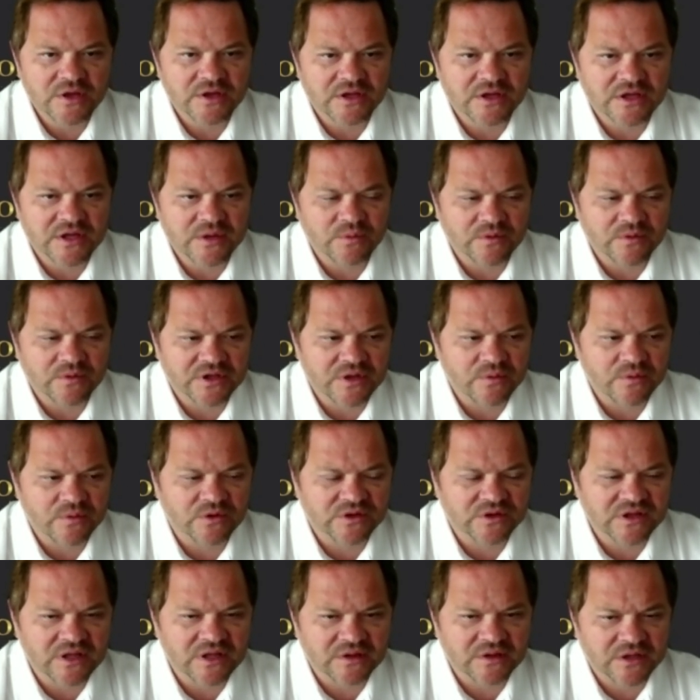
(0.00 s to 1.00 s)
he
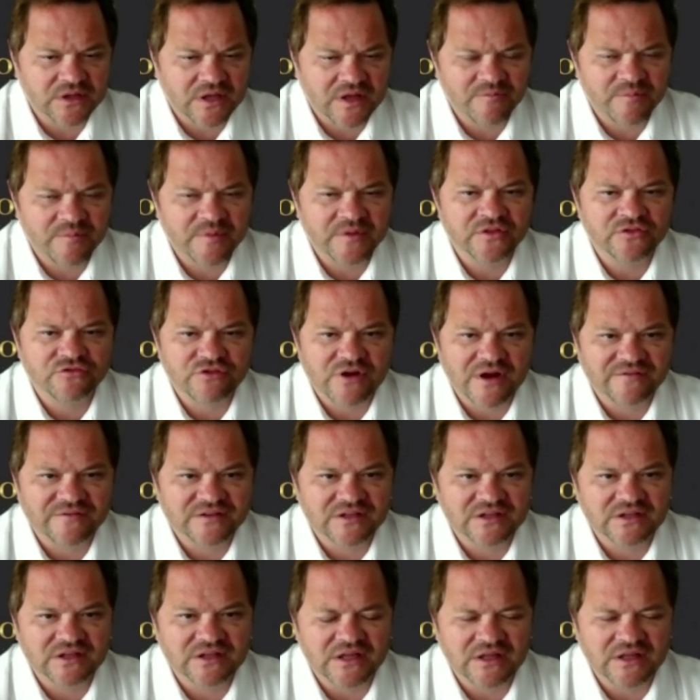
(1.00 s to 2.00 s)
would not have been
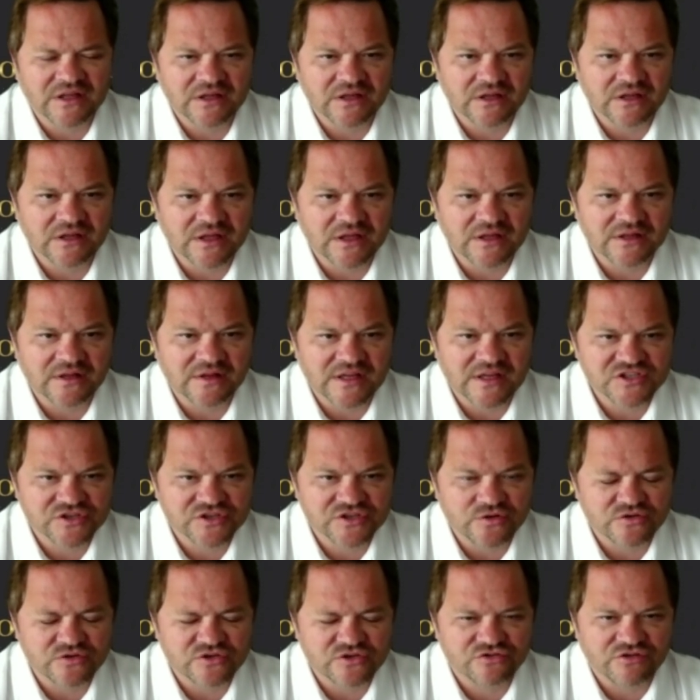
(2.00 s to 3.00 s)
drafted in
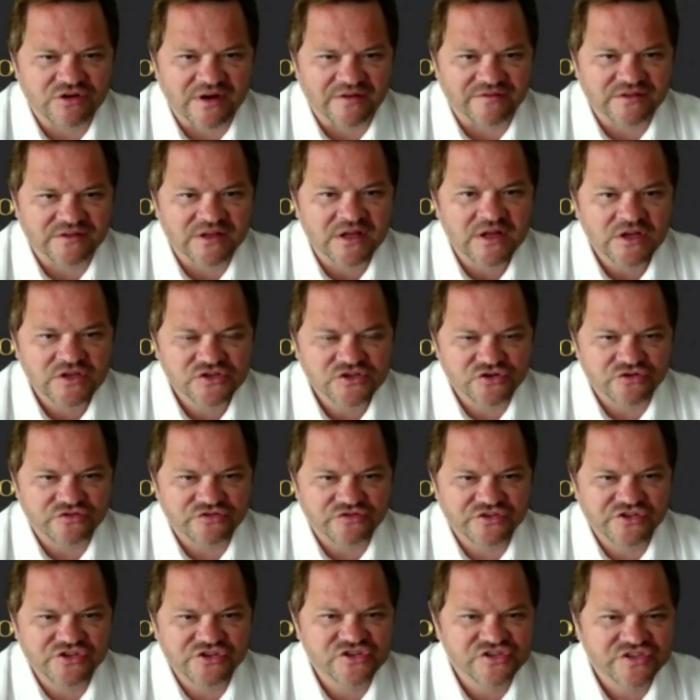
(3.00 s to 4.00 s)
last year's draft.
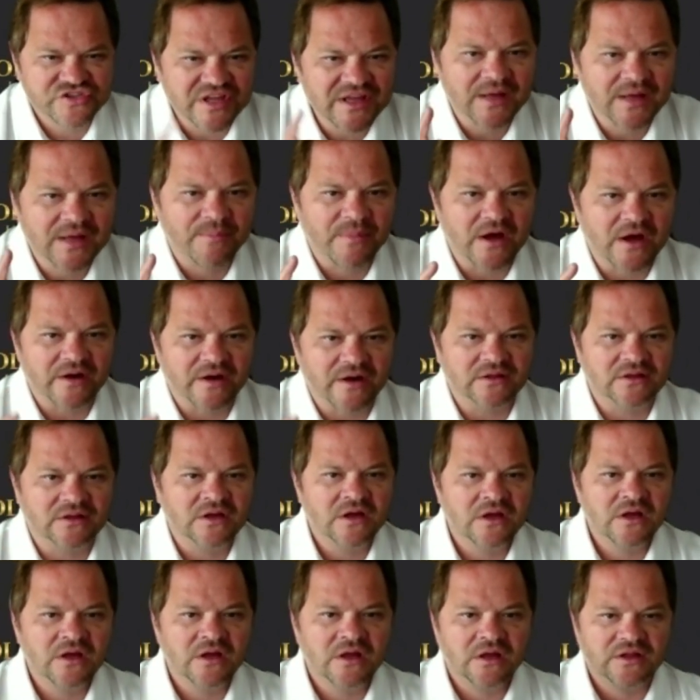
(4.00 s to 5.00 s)
So just think about it.
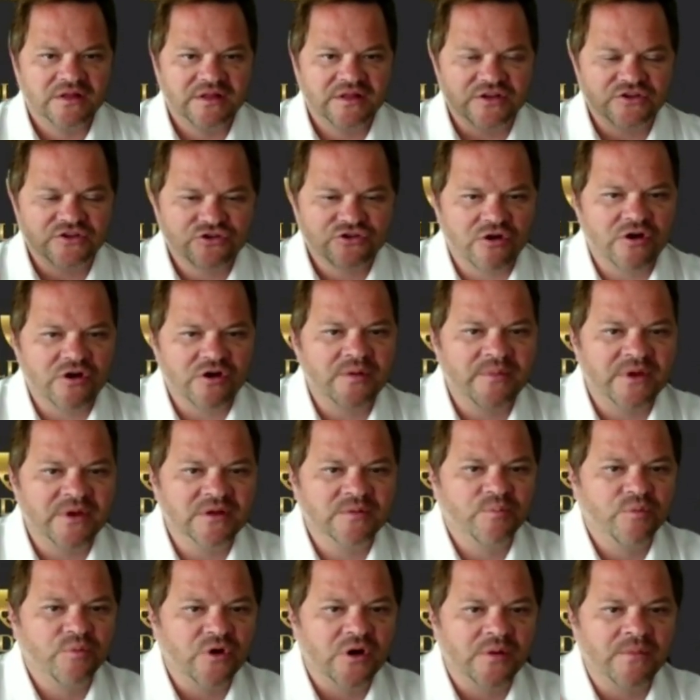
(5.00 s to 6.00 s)
The
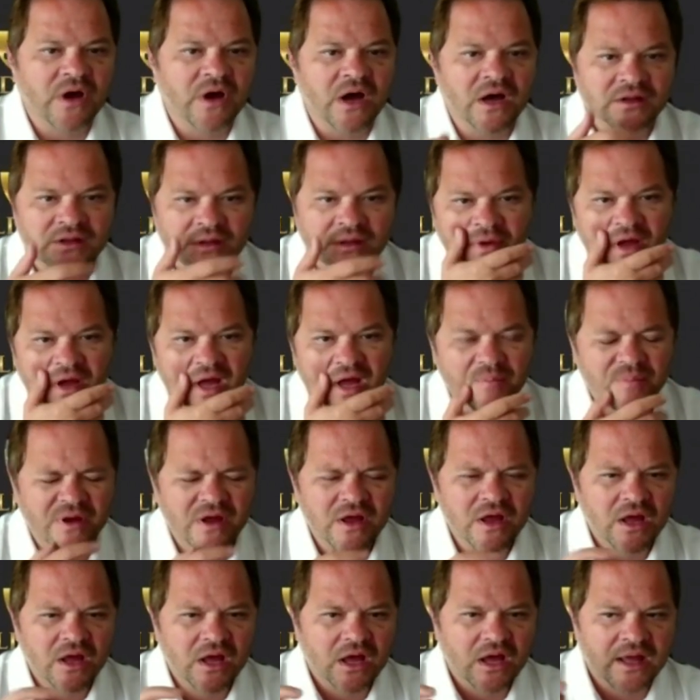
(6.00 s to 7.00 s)
tournament put him on the
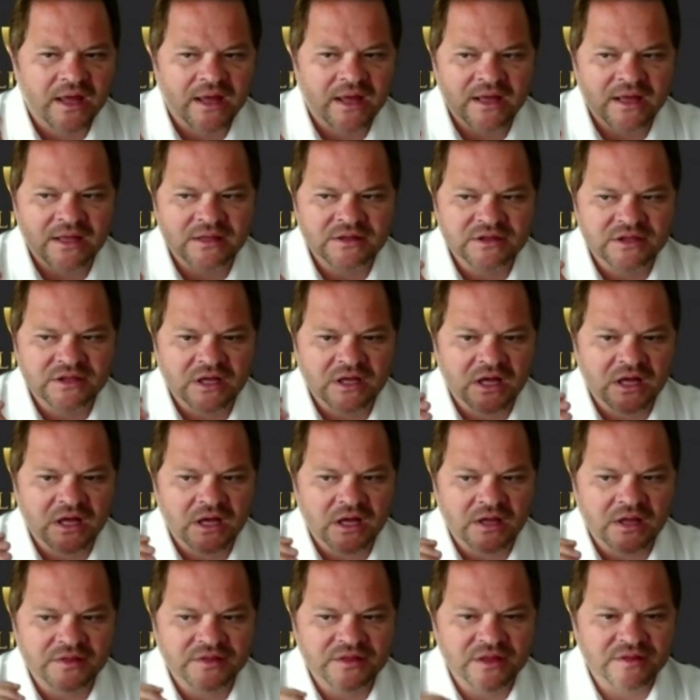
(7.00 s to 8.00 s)
map, and
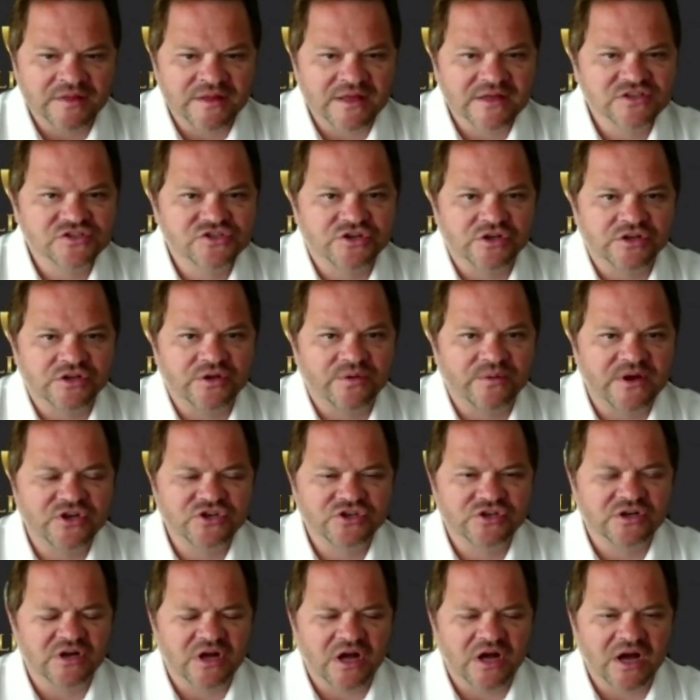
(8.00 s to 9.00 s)
the next
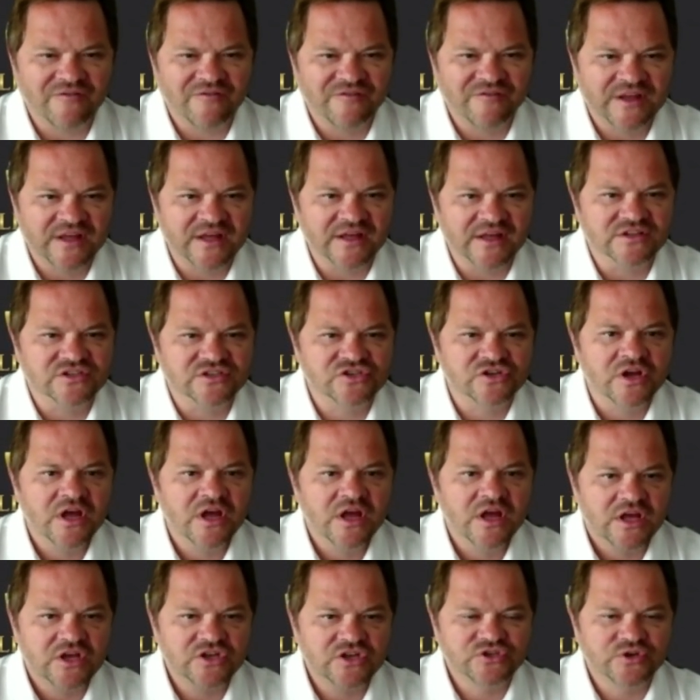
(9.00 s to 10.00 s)
generation of
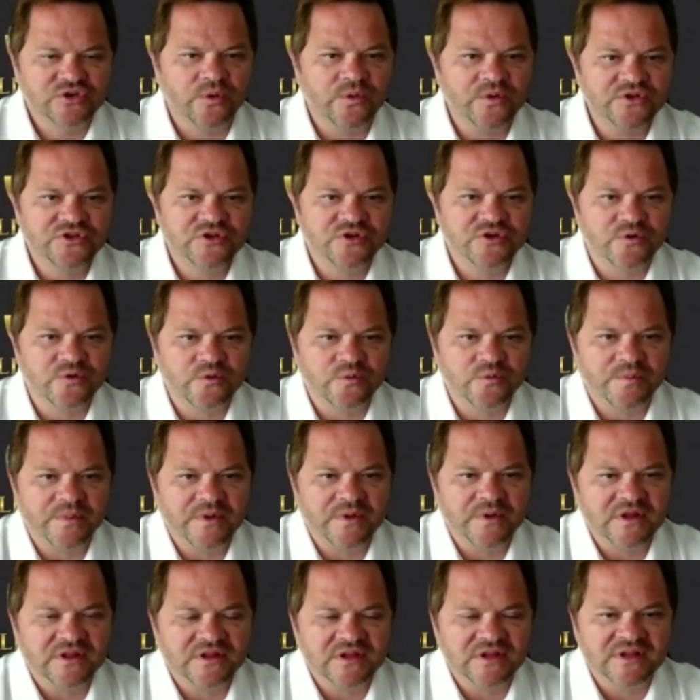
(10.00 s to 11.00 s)
kids is going to
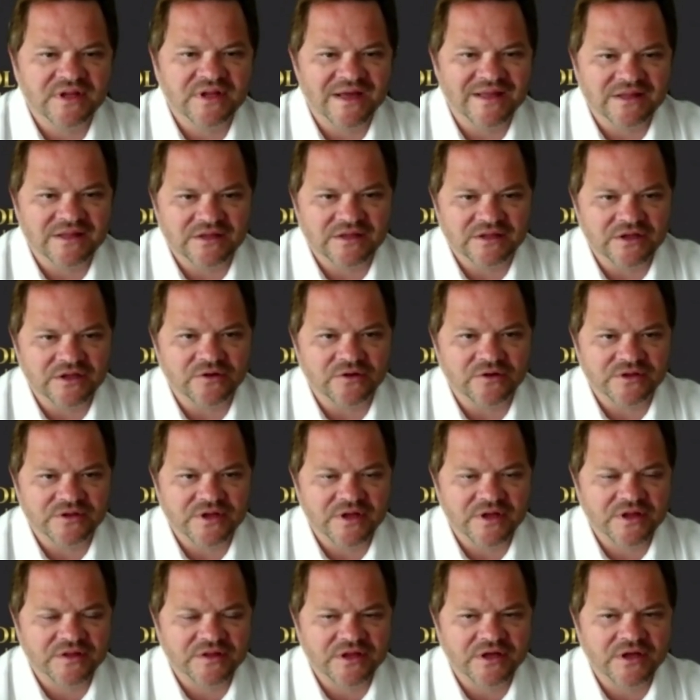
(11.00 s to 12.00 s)
be denied.
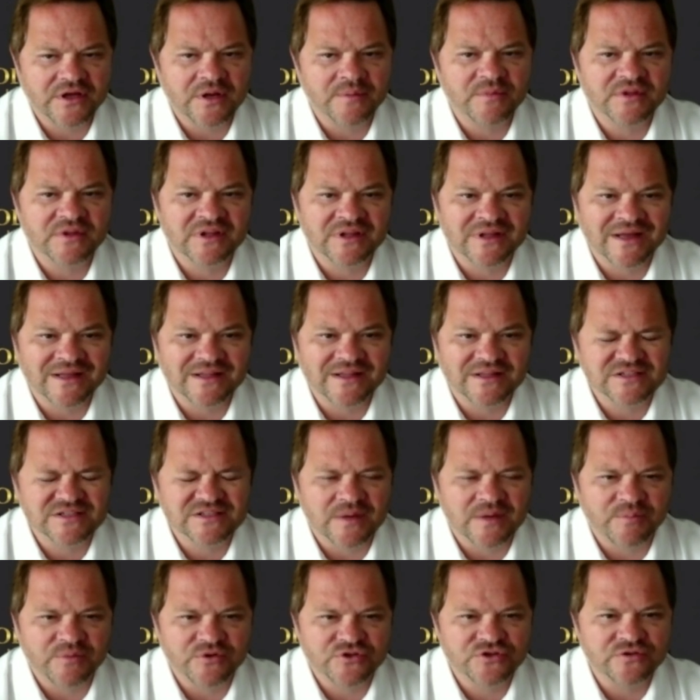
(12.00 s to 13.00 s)
They're going to be denied
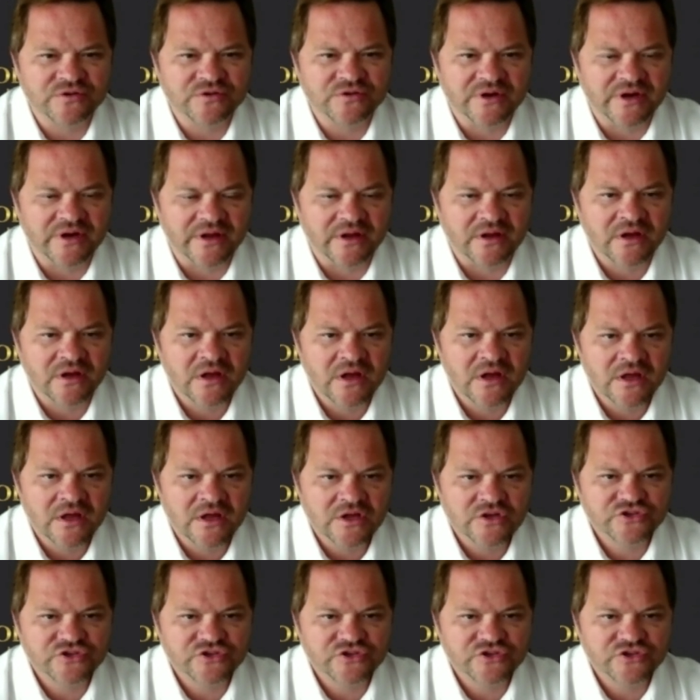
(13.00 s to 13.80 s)
this opportunity.